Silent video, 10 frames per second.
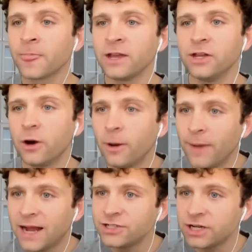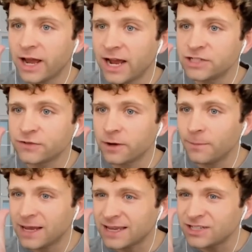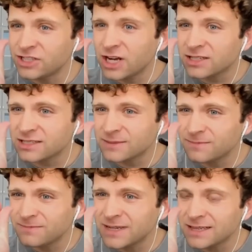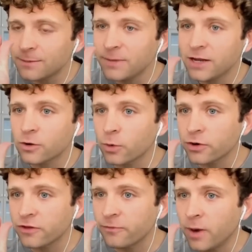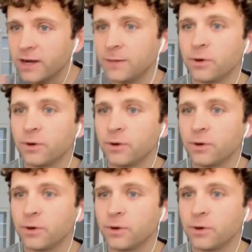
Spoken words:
You know, imagine a hedge fund making just a millimeter worth of money,